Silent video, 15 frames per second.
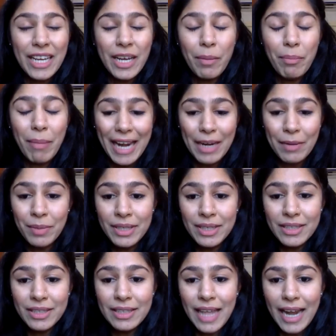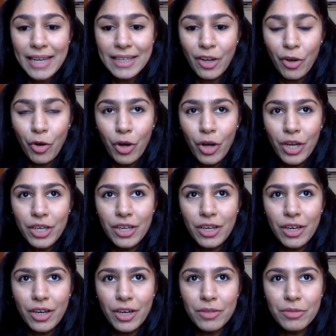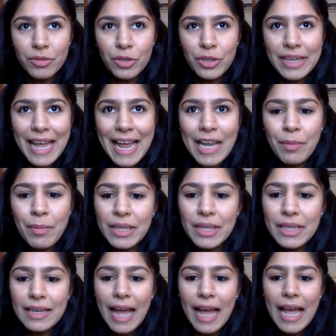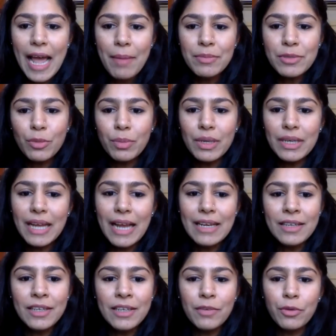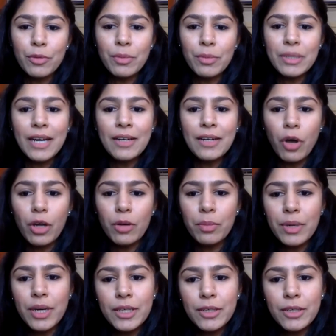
badminton that or tell me that I am super talented would be that corporate